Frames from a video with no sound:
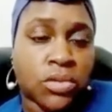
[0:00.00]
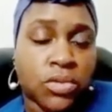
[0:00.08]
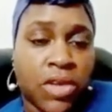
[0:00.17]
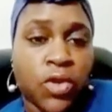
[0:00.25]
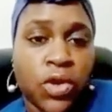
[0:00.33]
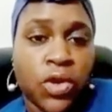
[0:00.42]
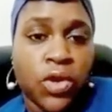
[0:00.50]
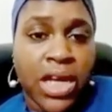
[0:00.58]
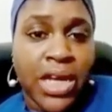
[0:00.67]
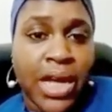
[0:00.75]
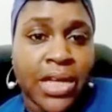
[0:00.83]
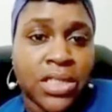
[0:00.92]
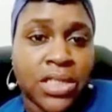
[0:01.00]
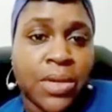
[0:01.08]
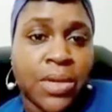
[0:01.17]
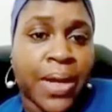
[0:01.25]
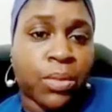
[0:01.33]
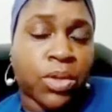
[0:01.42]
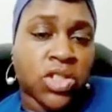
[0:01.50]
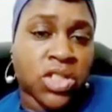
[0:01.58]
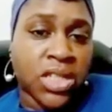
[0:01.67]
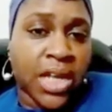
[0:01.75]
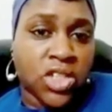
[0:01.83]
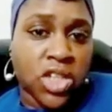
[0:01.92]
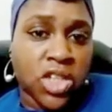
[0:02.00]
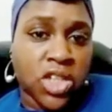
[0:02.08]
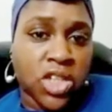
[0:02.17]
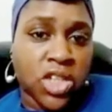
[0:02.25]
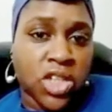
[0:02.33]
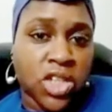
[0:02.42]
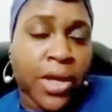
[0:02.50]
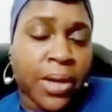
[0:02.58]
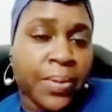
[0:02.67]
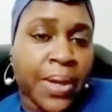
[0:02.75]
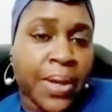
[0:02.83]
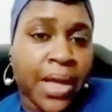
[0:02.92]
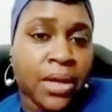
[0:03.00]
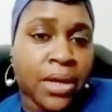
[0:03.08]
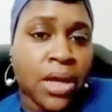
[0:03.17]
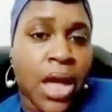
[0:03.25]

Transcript: they've got an EHC plan, which is an educational healthcare plan,